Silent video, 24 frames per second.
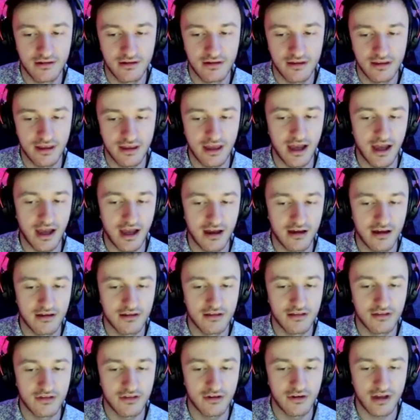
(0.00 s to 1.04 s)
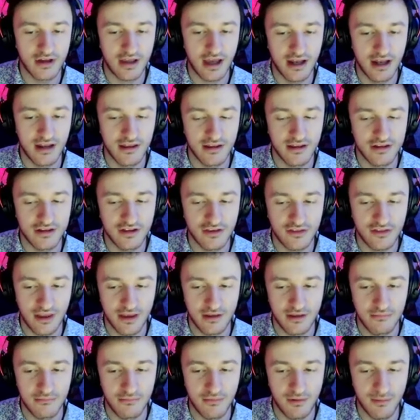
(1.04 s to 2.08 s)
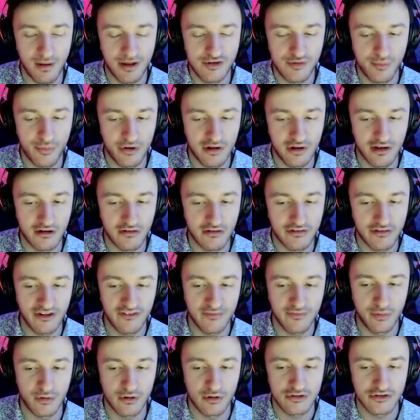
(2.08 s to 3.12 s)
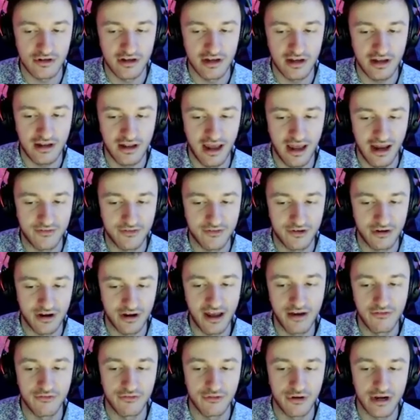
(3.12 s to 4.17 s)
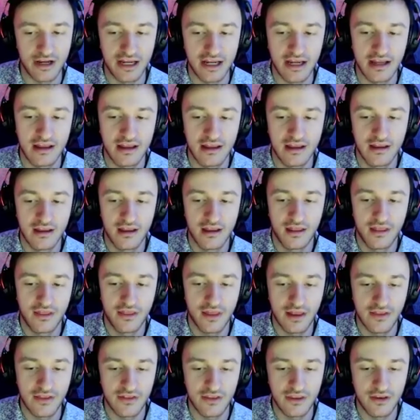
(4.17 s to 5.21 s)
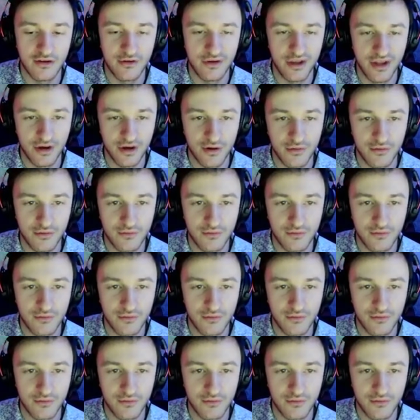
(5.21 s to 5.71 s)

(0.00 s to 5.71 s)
Yeah. So it's just like, imagine putting your self-portrait after every thing that you do.